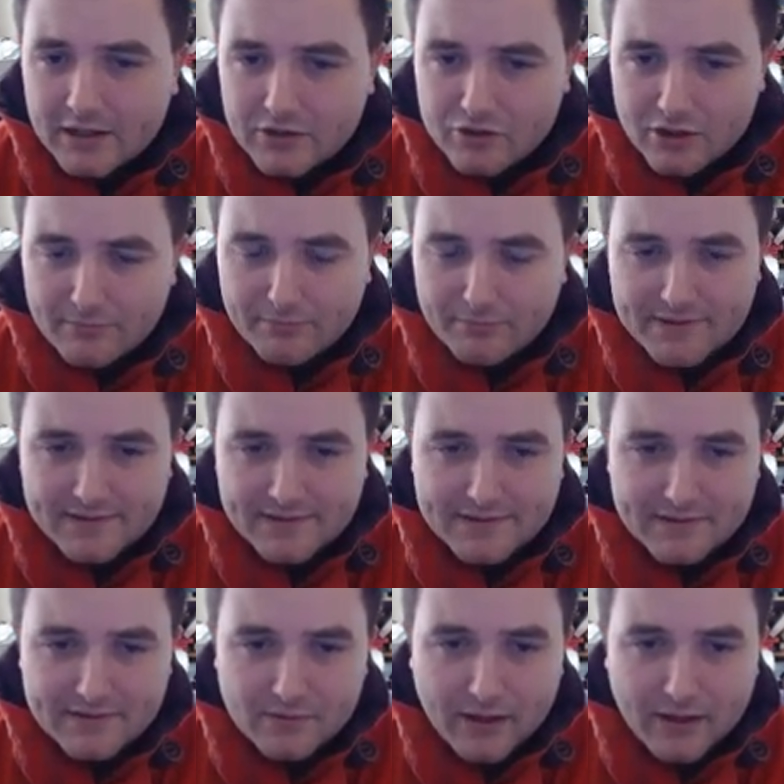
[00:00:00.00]
Jump into the
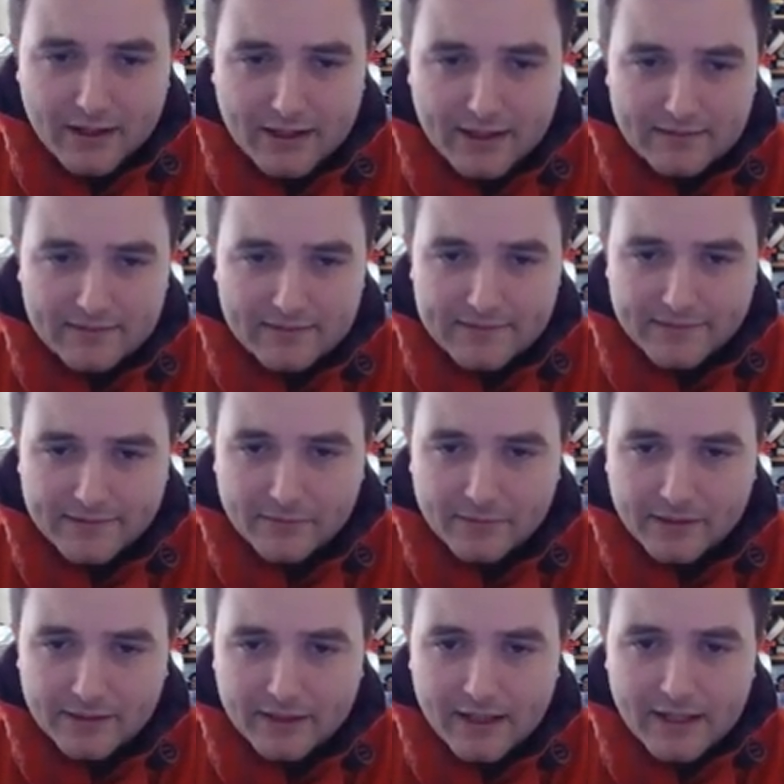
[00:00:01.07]
square, hit this
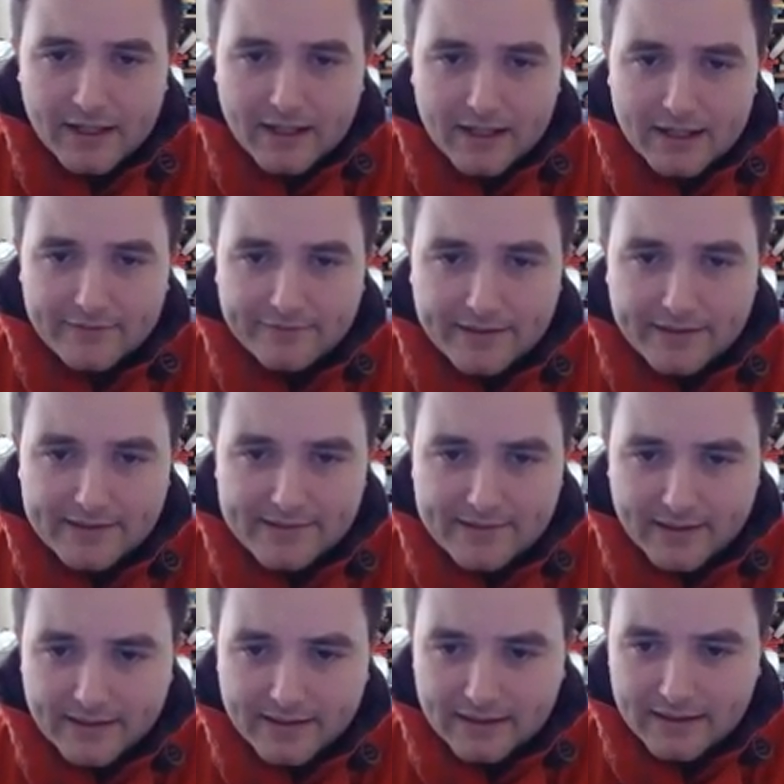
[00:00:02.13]
queen. If, let's
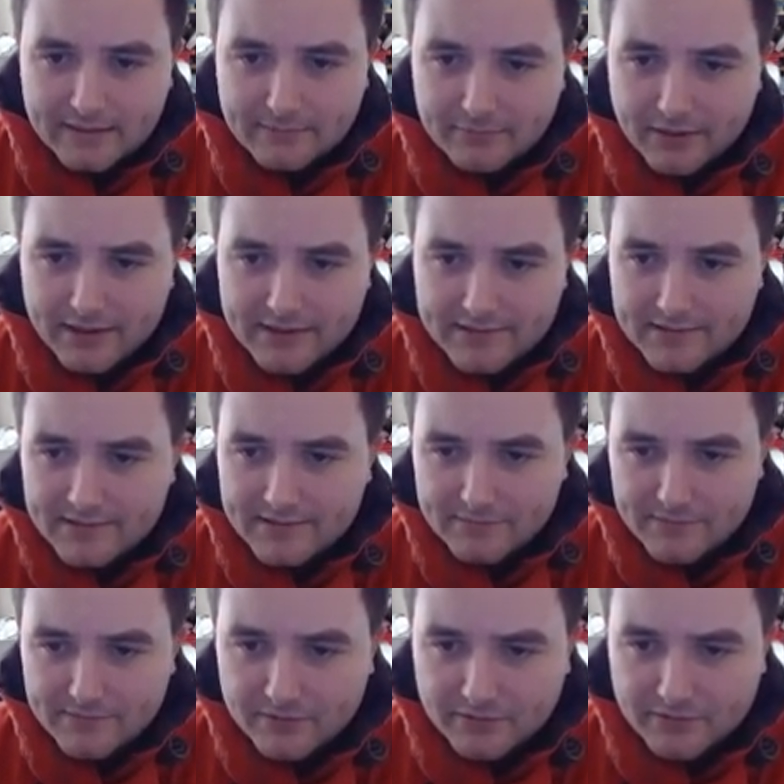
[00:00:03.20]
say, he plays
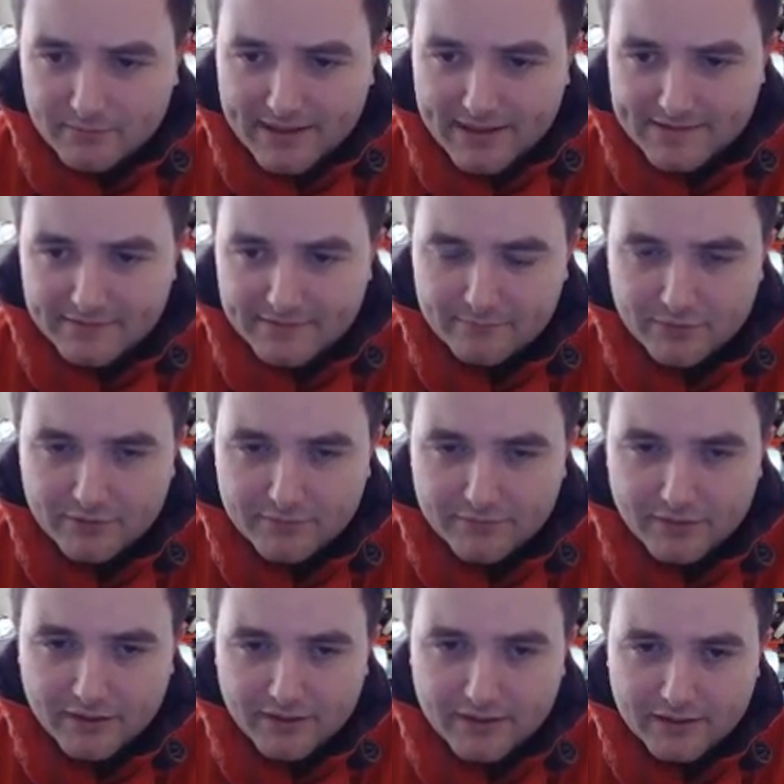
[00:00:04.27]
some sort of passive move
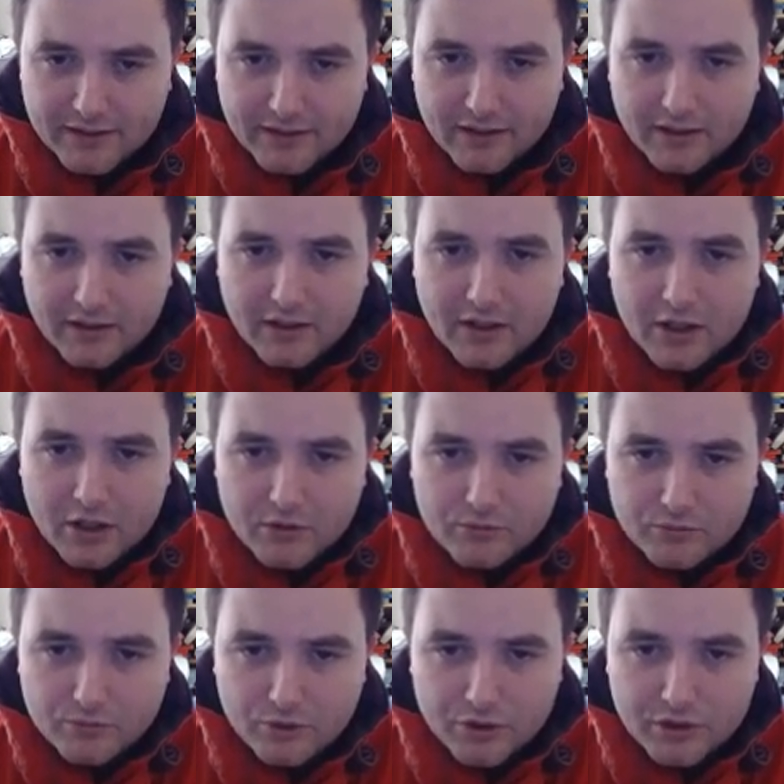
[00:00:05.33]
like uh,
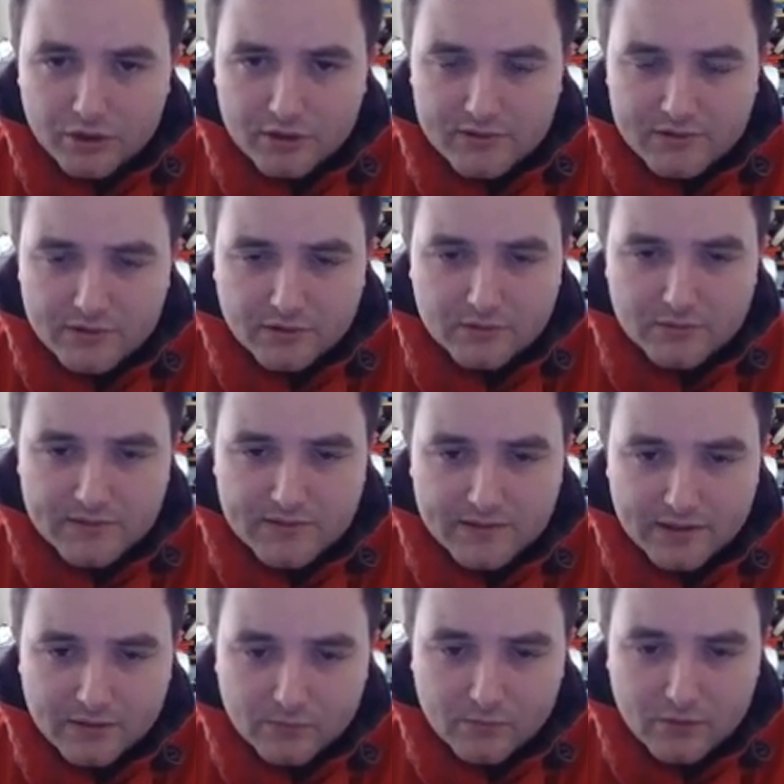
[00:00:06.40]
rook to
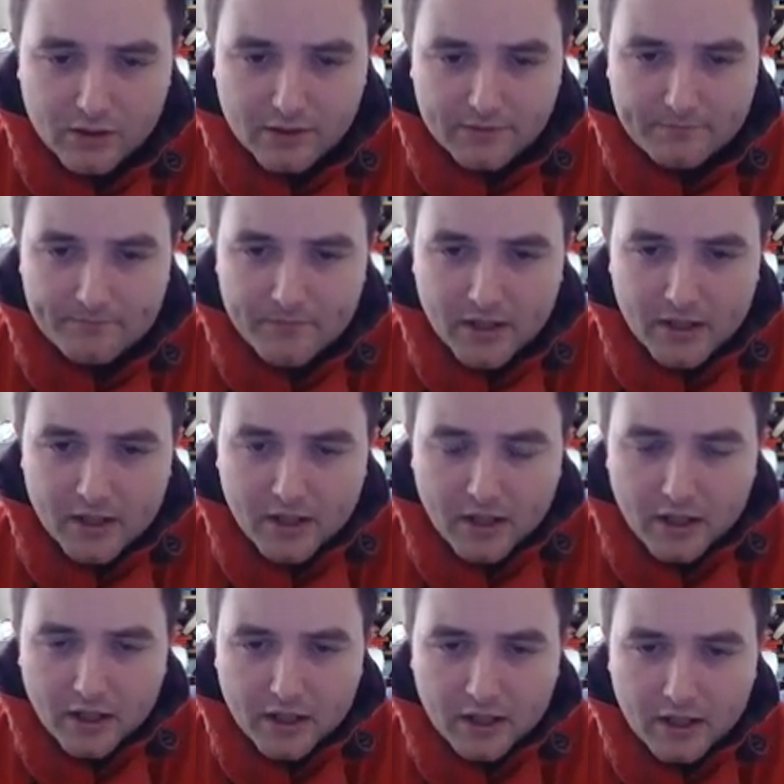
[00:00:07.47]
c one,
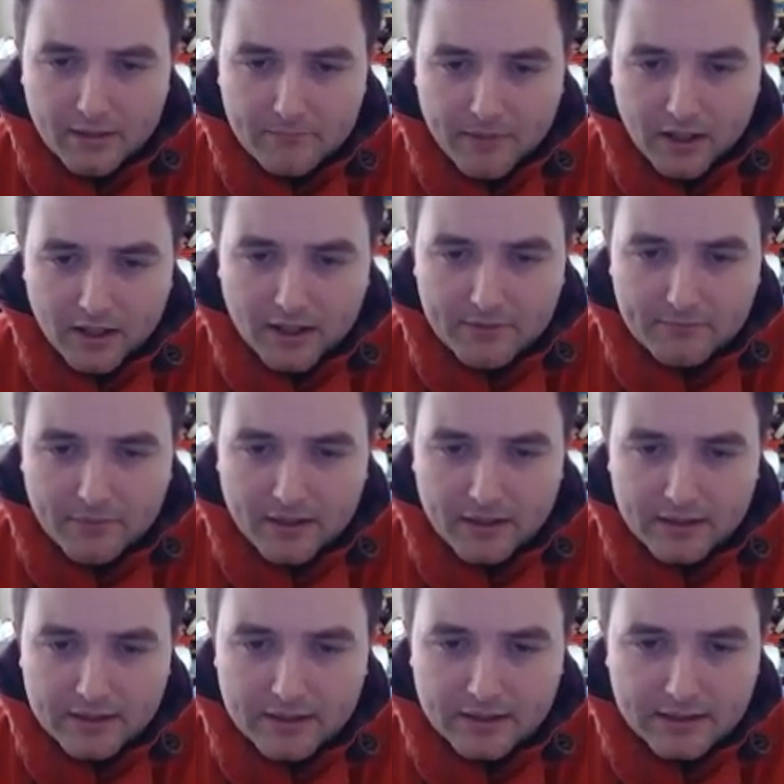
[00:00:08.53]
um, I
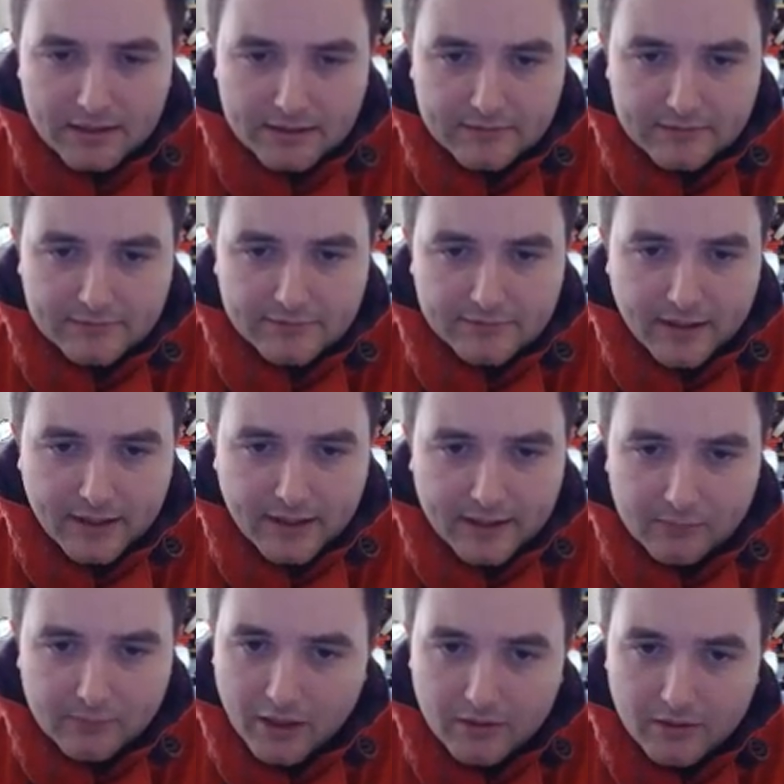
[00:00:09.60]
believe
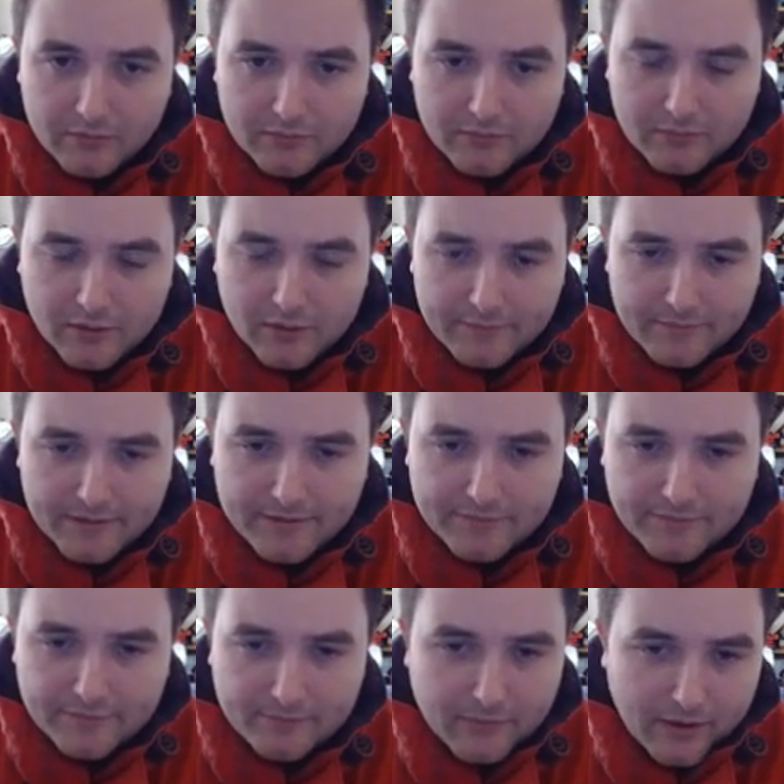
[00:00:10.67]
a well. I
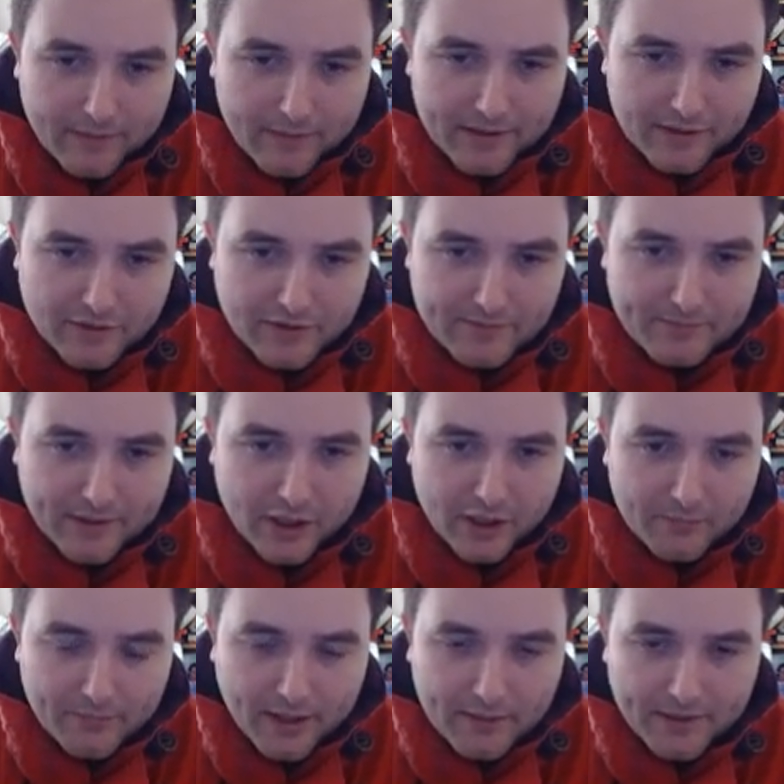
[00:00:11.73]
believe, I mean, I'll just pick
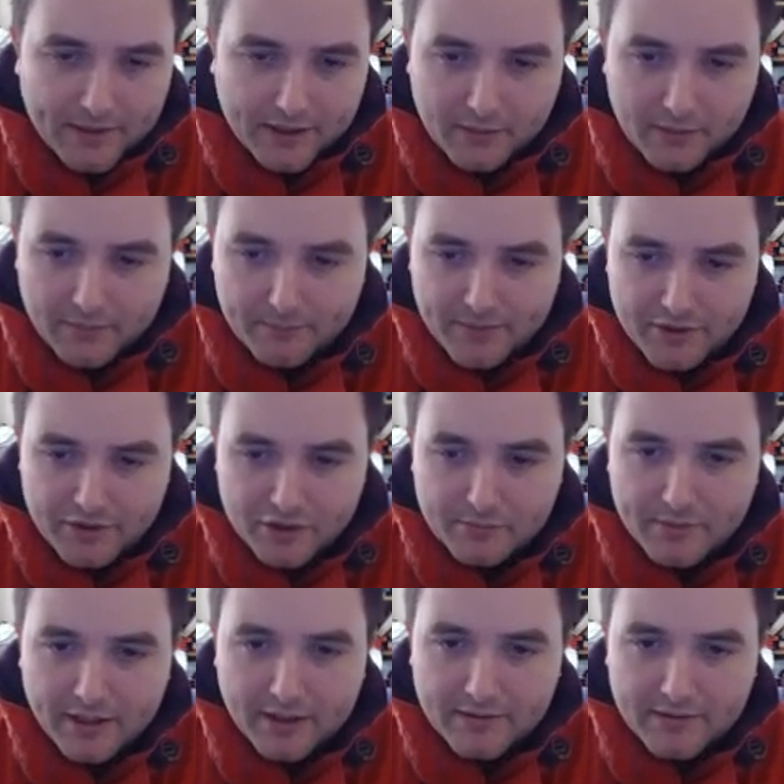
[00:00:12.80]
up. I pick up a bishop
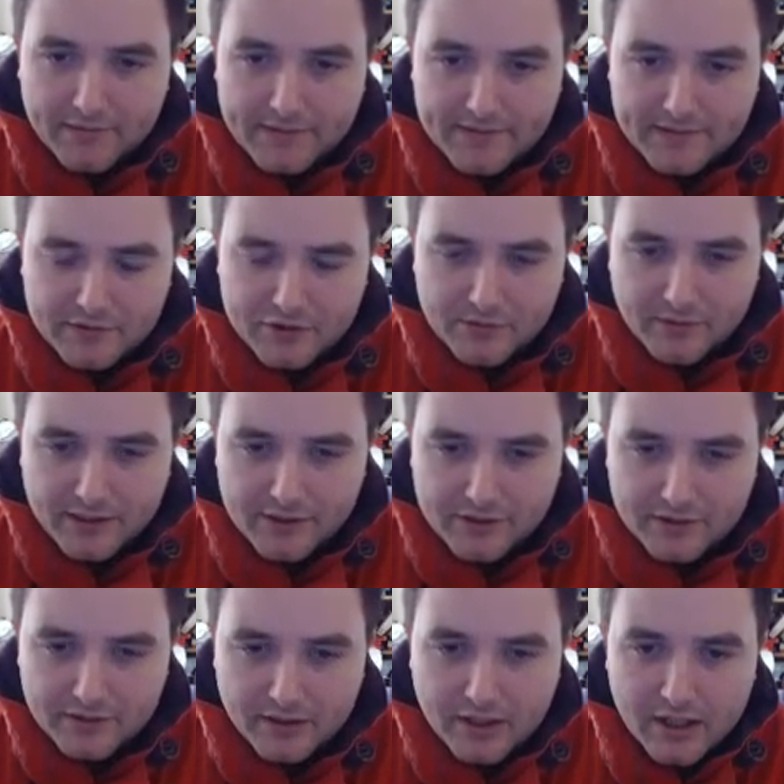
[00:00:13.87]
here in this
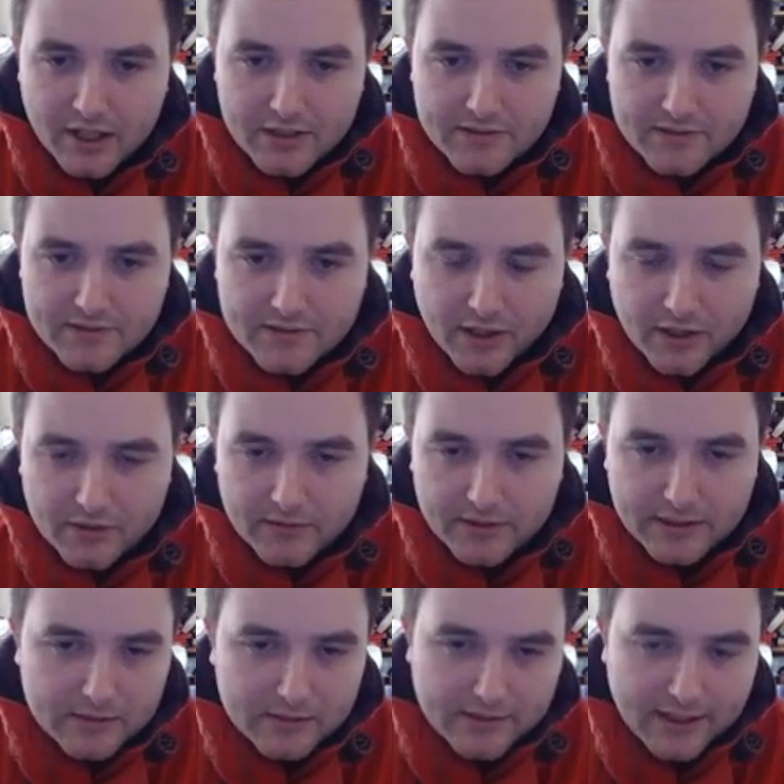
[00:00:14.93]
situation. So
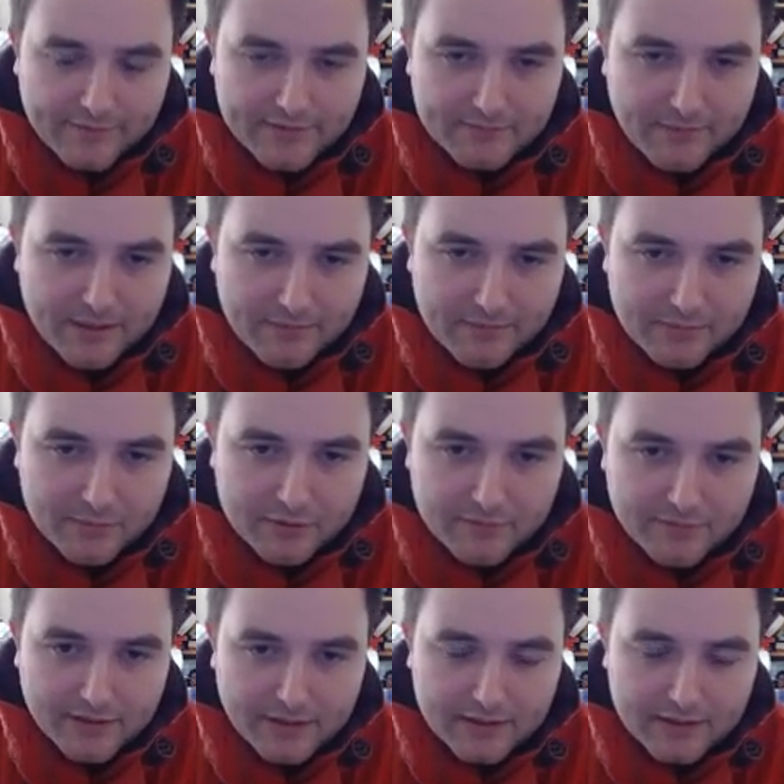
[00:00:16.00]
he would have to maybe
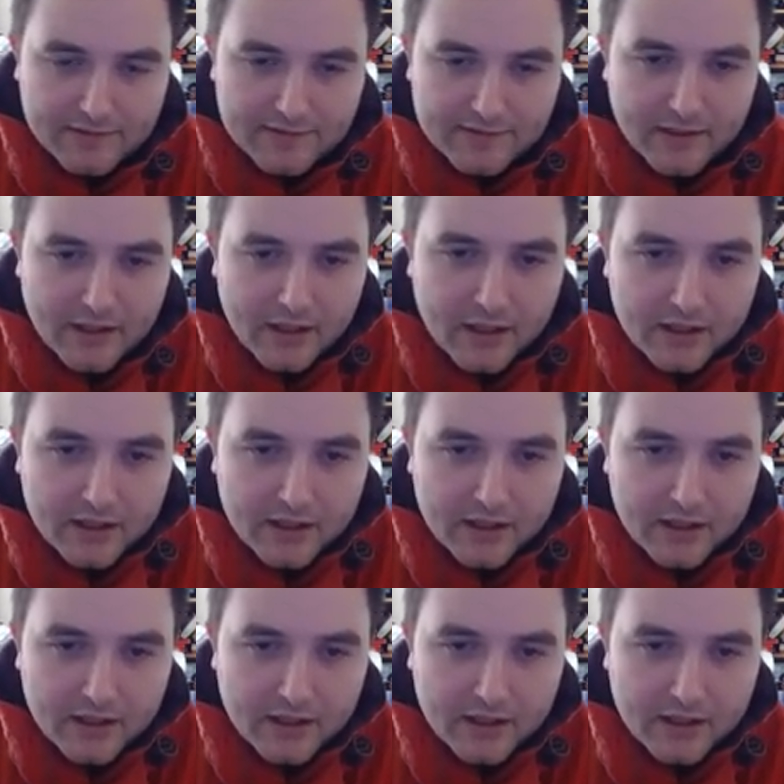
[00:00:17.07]
move his.